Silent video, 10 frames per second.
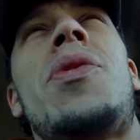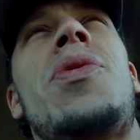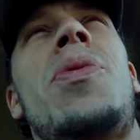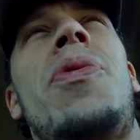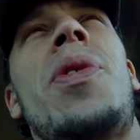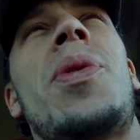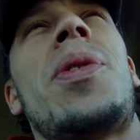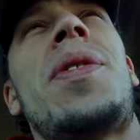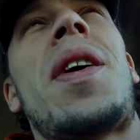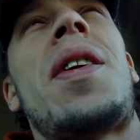I do feel
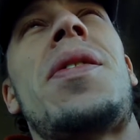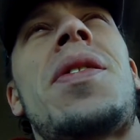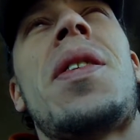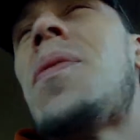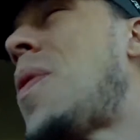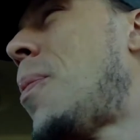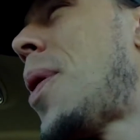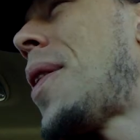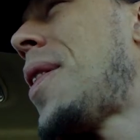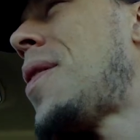good that I saved the
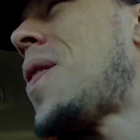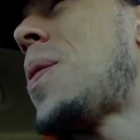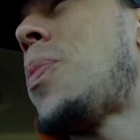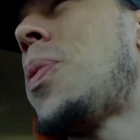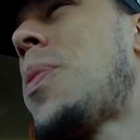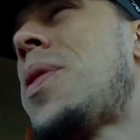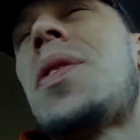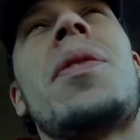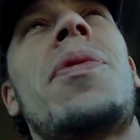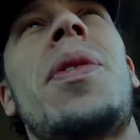money and didn't put
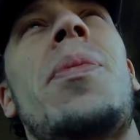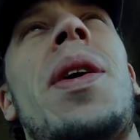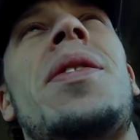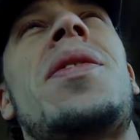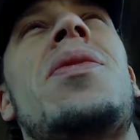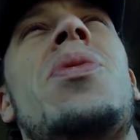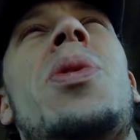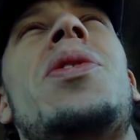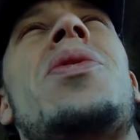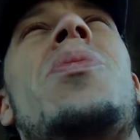myself in a bad
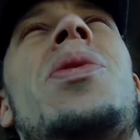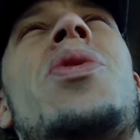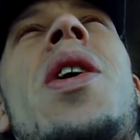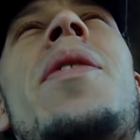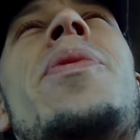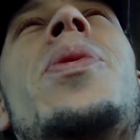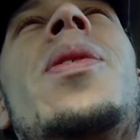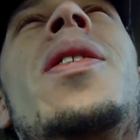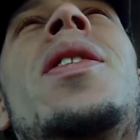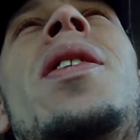situation with
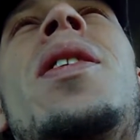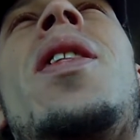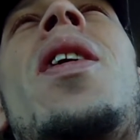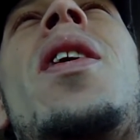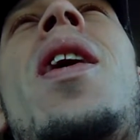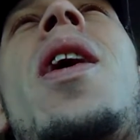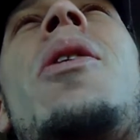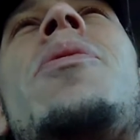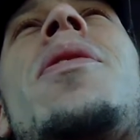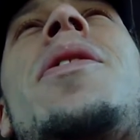travel
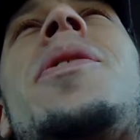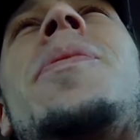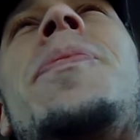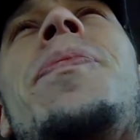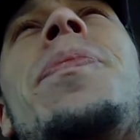out there.